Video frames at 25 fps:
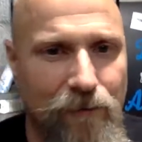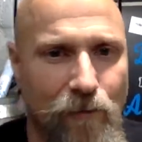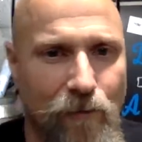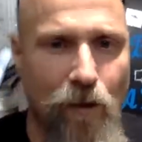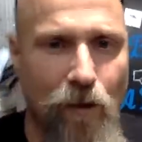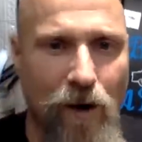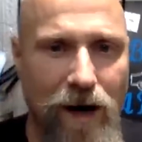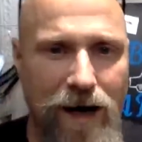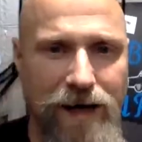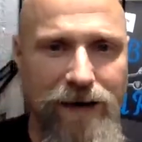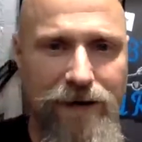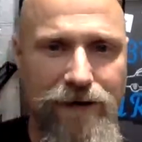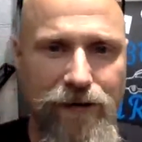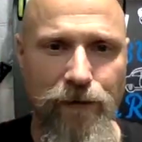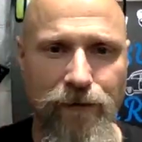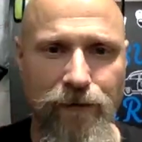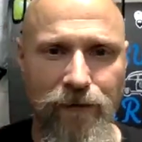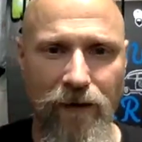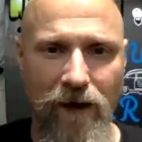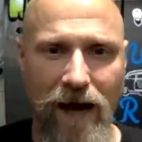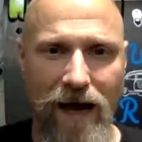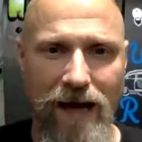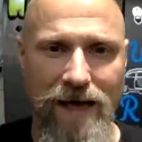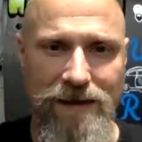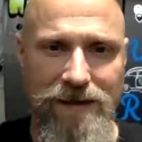way too
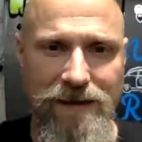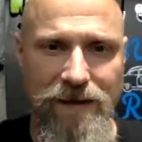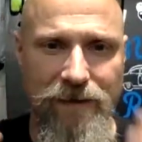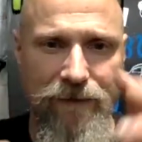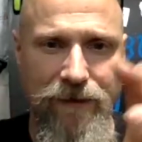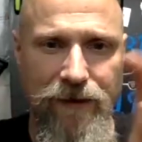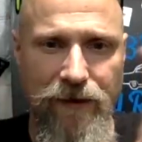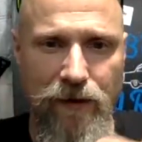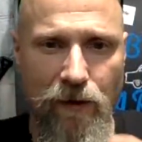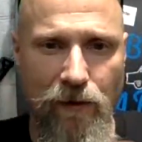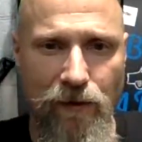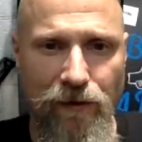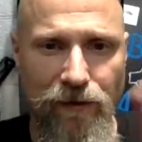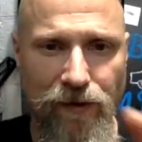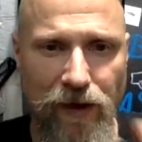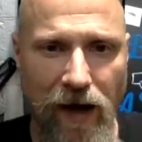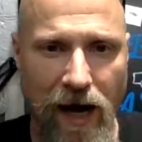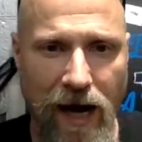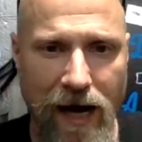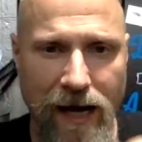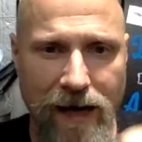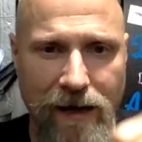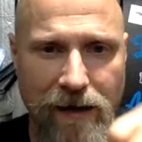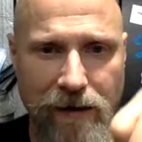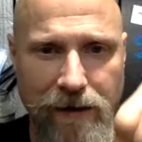fast if you don't
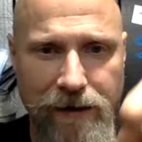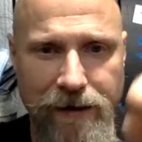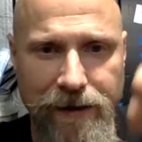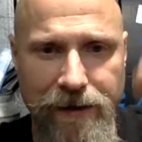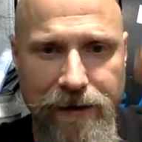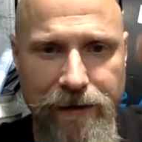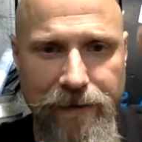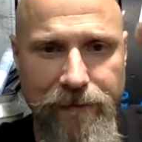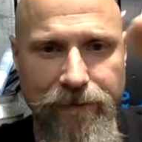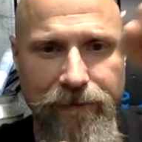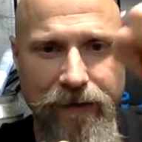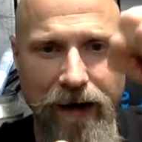dial in the